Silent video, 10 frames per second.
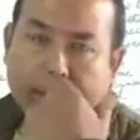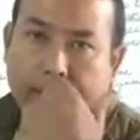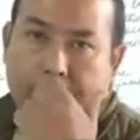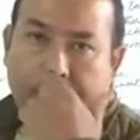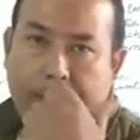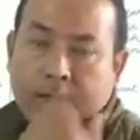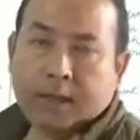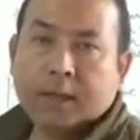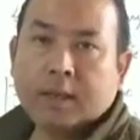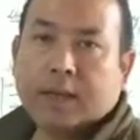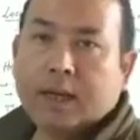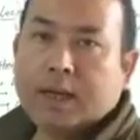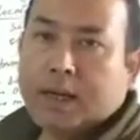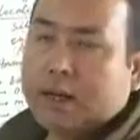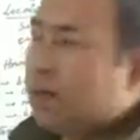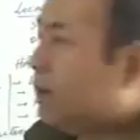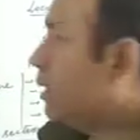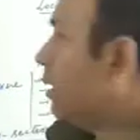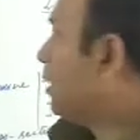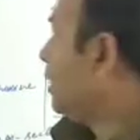okay, in the kidney,
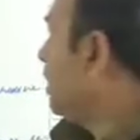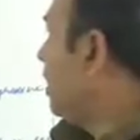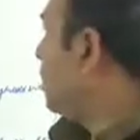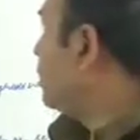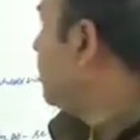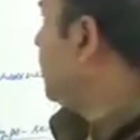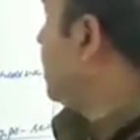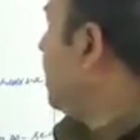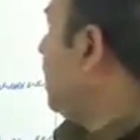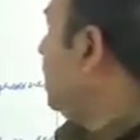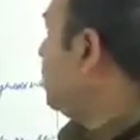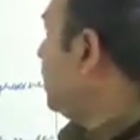reabsorbed in the kidney.